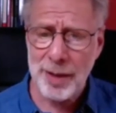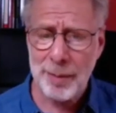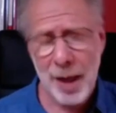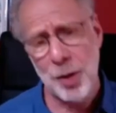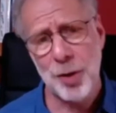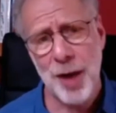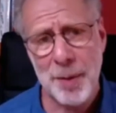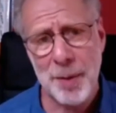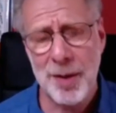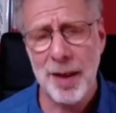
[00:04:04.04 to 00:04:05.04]
major
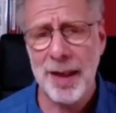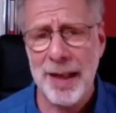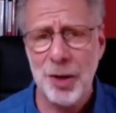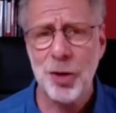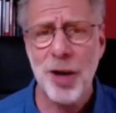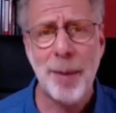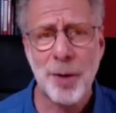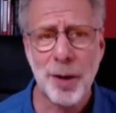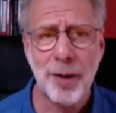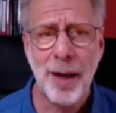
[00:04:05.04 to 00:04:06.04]
chapters. And in each
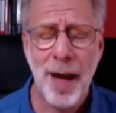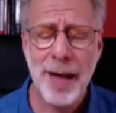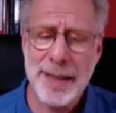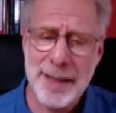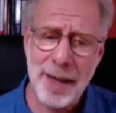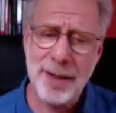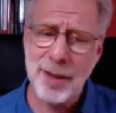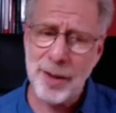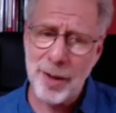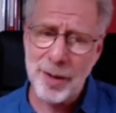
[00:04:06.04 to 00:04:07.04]
chapter, I decided
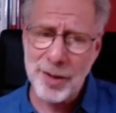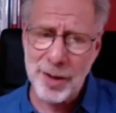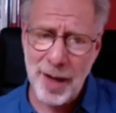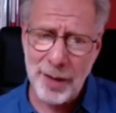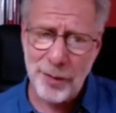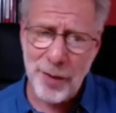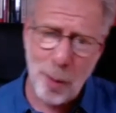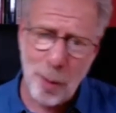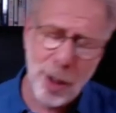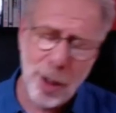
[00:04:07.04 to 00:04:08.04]
to kind of
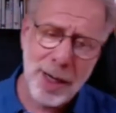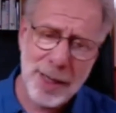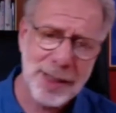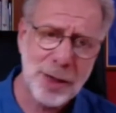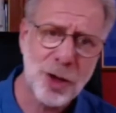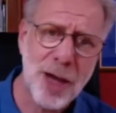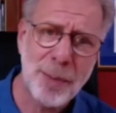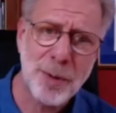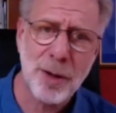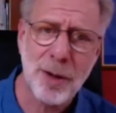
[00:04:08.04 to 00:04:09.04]
organize each
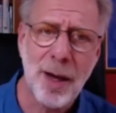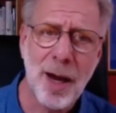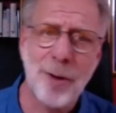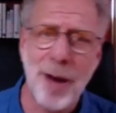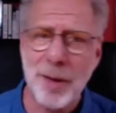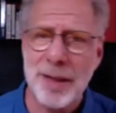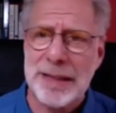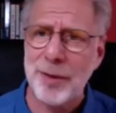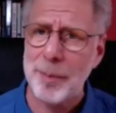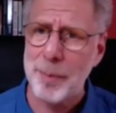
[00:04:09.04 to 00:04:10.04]
chapter around a
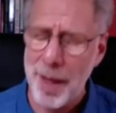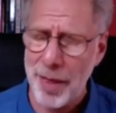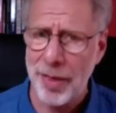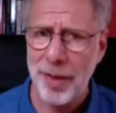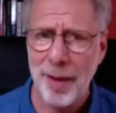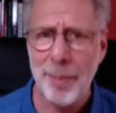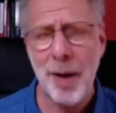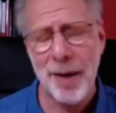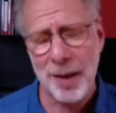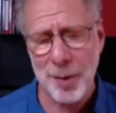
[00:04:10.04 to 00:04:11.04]
different myth
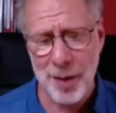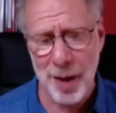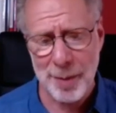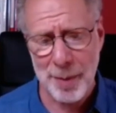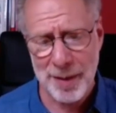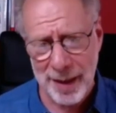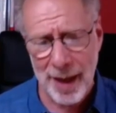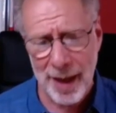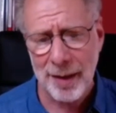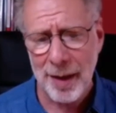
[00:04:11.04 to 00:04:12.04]
about exercise. Because
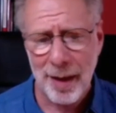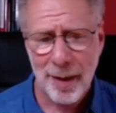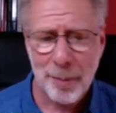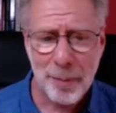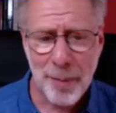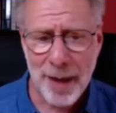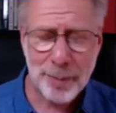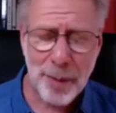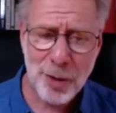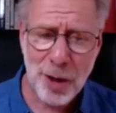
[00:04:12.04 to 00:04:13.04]
again,
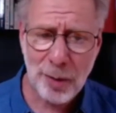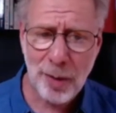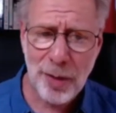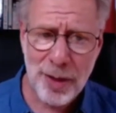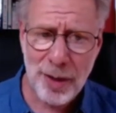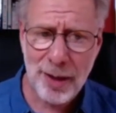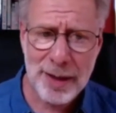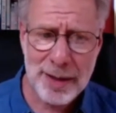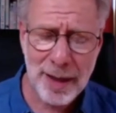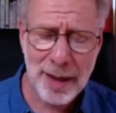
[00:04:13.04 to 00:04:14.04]
my general theory
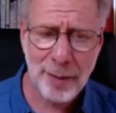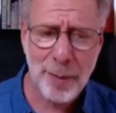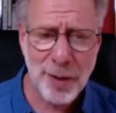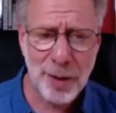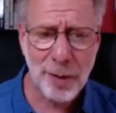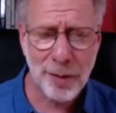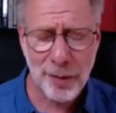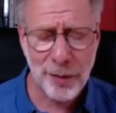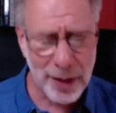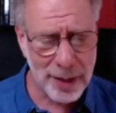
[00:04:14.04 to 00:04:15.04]
is that, or my general sort
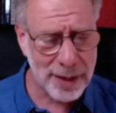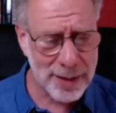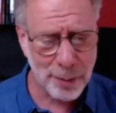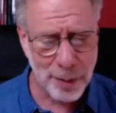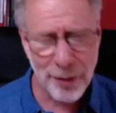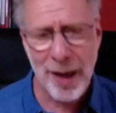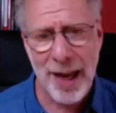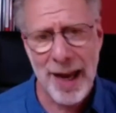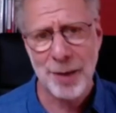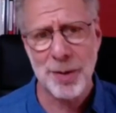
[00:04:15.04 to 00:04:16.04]
of feeling is that we're very
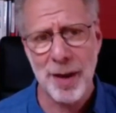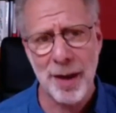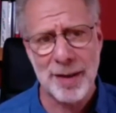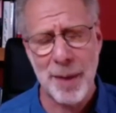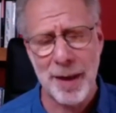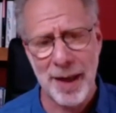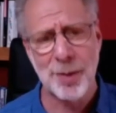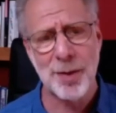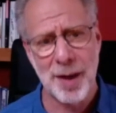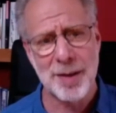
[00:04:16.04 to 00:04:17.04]
exercised about
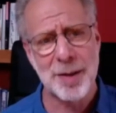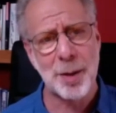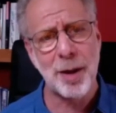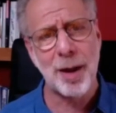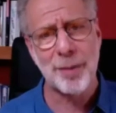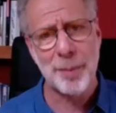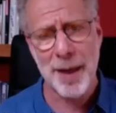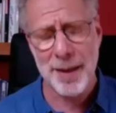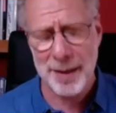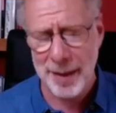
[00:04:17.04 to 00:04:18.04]
exercise, and there are a lot of
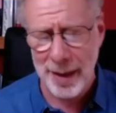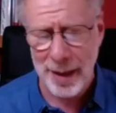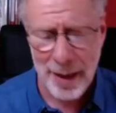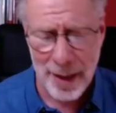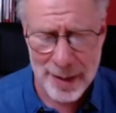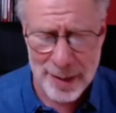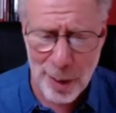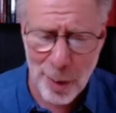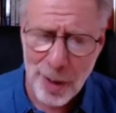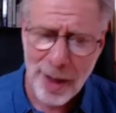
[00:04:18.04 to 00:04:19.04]
myths. And so